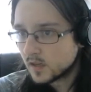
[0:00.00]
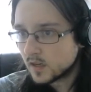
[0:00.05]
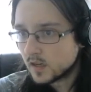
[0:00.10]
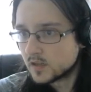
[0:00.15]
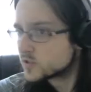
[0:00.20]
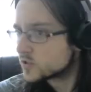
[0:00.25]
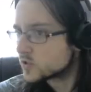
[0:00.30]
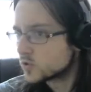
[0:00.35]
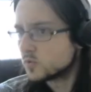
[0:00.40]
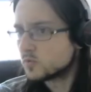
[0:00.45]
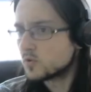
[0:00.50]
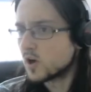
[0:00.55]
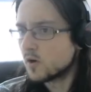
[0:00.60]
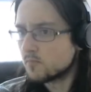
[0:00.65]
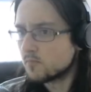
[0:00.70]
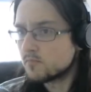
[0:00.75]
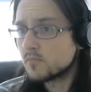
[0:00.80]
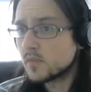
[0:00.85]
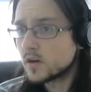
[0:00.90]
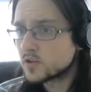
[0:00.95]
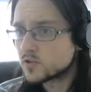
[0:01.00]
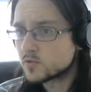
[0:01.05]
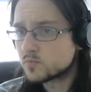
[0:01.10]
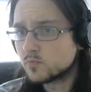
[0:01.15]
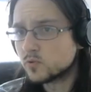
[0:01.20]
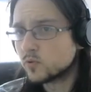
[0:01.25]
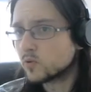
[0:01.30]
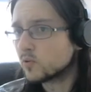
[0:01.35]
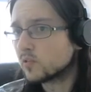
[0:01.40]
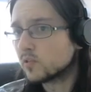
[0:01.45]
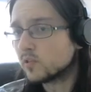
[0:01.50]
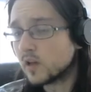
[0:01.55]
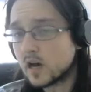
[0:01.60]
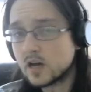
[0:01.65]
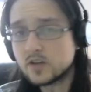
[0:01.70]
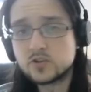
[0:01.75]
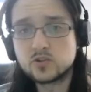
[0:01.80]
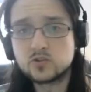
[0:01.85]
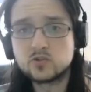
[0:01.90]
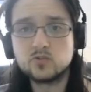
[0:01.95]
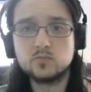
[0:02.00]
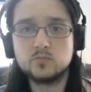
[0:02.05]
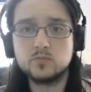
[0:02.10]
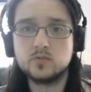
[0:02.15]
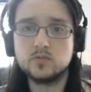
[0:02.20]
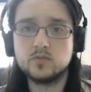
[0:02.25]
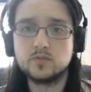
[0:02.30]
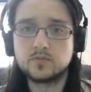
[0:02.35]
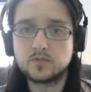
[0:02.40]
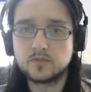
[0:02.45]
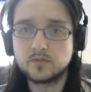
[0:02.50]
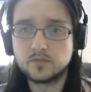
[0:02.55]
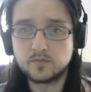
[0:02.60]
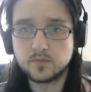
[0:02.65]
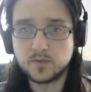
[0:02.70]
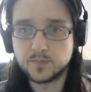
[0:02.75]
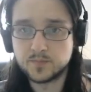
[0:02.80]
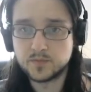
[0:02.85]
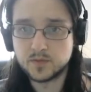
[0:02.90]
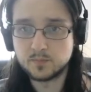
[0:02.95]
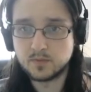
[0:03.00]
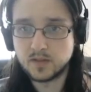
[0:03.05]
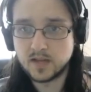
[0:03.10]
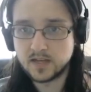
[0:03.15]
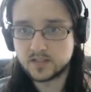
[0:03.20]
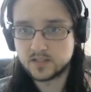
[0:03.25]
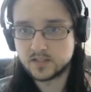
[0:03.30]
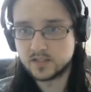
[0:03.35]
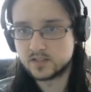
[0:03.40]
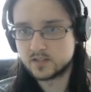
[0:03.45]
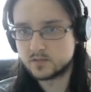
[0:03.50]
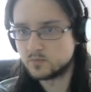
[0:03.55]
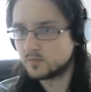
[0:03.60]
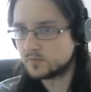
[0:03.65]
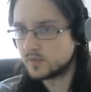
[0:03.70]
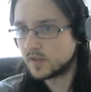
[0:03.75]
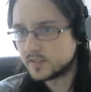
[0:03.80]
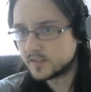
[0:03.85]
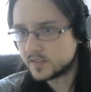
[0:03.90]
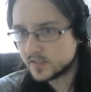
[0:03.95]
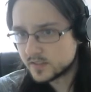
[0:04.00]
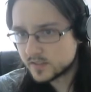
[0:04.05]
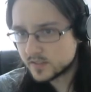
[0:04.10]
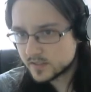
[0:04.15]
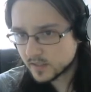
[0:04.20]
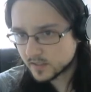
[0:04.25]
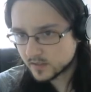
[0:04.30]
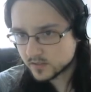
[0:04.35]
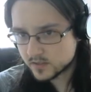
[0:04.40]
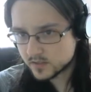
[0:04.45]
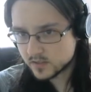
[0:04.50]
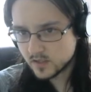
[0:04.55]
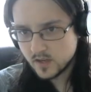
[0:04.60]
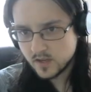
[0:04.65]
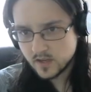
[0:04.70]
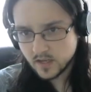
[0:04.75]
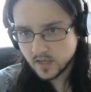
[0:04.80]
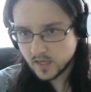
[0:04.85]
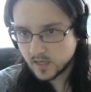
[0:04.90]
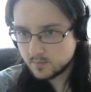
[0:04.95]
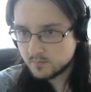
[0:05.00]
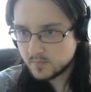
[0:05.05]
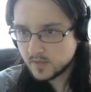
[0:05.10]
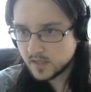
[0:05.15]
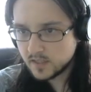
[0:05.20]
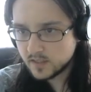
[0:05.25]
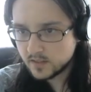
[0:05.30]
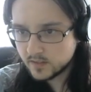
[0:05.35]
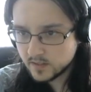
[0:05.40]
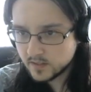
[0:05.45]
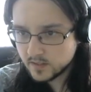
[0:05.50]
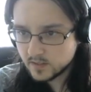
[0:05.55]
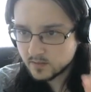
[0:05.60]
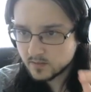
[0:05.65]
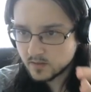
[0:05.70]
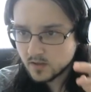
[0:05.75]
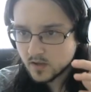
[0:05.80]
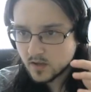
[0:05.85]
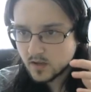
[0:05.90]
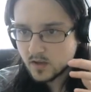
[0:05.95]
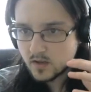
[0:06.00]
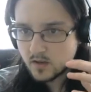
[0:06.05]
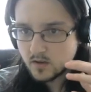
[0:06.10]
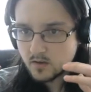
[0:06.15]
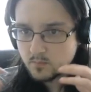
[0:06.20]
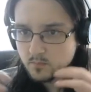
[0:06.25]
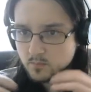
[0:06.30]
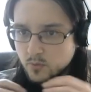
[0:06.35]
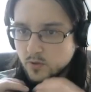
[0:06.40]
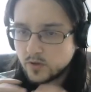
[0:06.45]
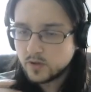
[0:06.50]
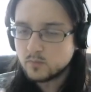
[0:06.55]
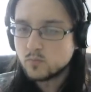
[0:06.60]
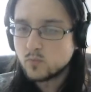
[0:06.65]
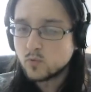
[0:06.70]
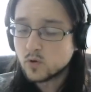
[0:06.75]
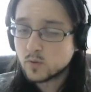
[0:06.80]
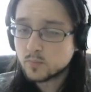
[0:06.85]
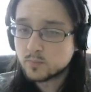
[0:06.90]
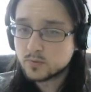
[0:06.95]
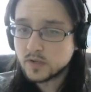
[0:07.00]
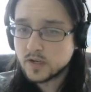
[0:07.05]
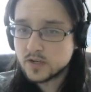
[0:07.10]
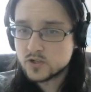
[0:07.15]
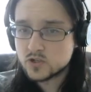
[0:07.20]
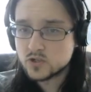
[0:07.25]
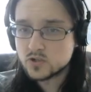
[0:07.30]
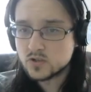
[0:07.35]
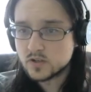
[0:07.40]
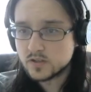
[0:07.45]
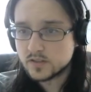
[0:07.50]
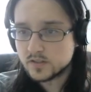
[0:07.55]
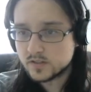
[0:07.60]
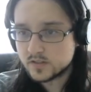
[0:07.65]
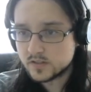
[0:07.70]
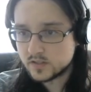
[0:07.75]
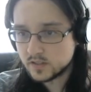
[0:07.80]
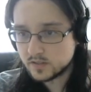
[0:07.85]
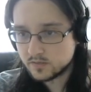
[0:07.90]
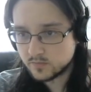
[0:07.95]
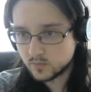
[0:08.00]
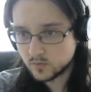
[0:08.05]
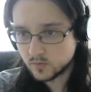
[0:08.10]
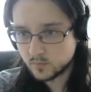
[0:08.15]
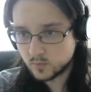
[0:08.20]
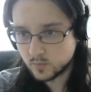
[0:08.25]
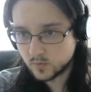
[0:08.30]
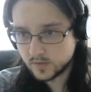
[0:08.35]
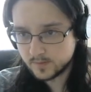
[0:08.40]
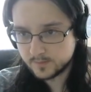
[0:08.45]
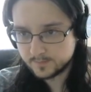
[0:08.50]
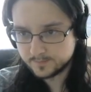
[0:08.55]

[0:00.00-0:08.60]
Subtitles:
So a much more logical move from the black side is the move knight c6, immediately putting more pressure on this d4 point.